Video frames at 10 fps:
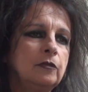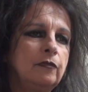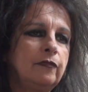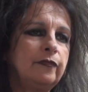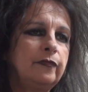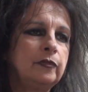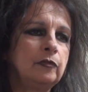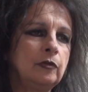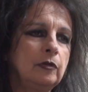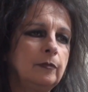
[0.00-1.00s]
the
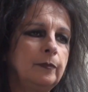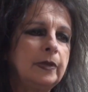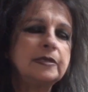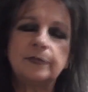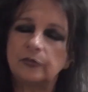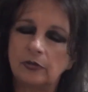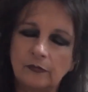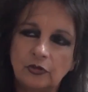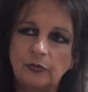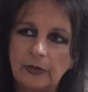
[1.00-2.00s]
perception
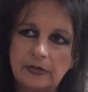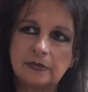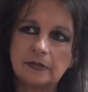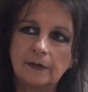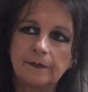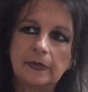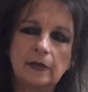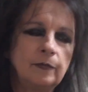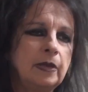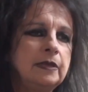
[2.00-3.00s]
of the space
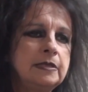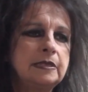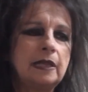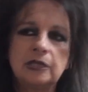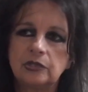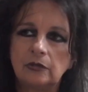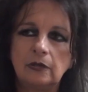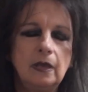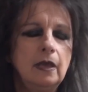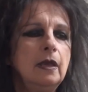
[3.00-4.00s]
by
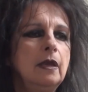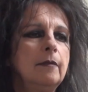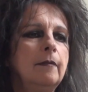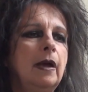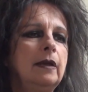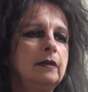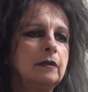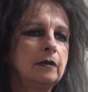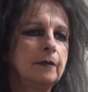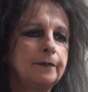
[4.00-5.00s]
installation,
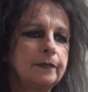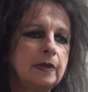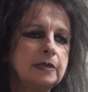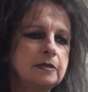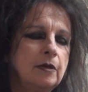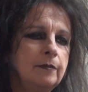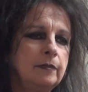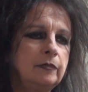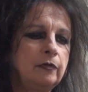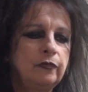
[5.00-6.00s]
by
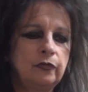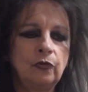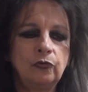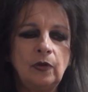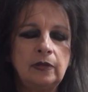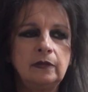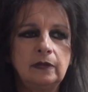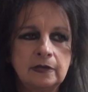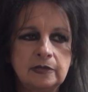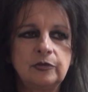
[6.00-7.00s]
some. The second
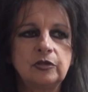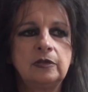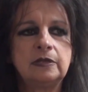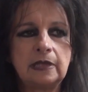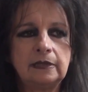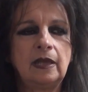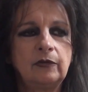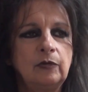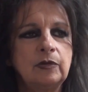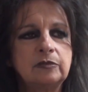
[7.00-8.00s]
one exhibition in that
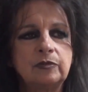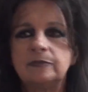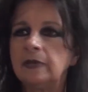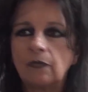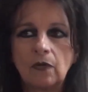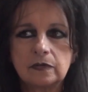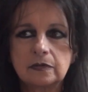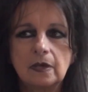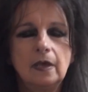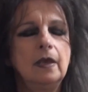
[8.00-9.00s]
gallery was with
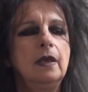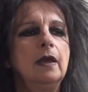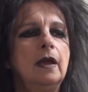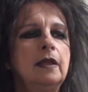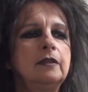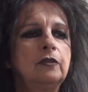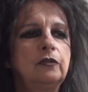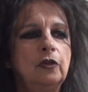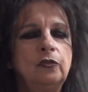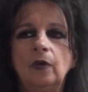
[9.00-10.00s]
mirrors, and the
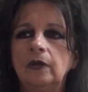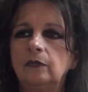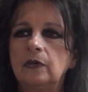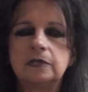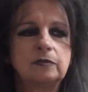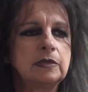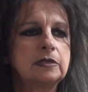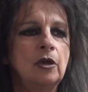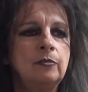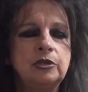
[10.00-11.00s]
third one was
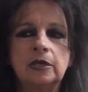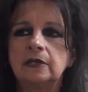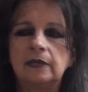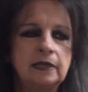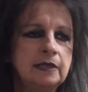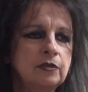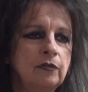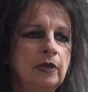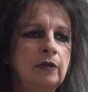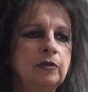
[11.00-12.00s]
with objects that I
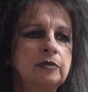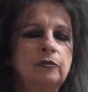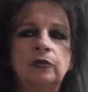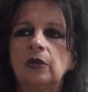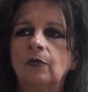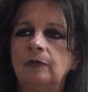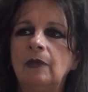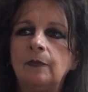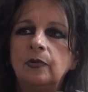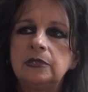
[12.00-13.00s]
discovered. I was talking about
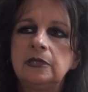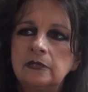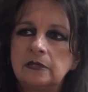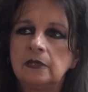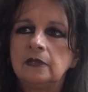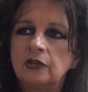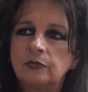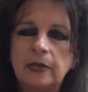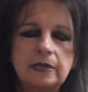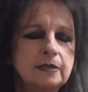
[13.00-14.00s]
my body in the
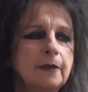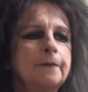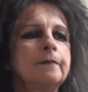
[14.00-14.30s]
space,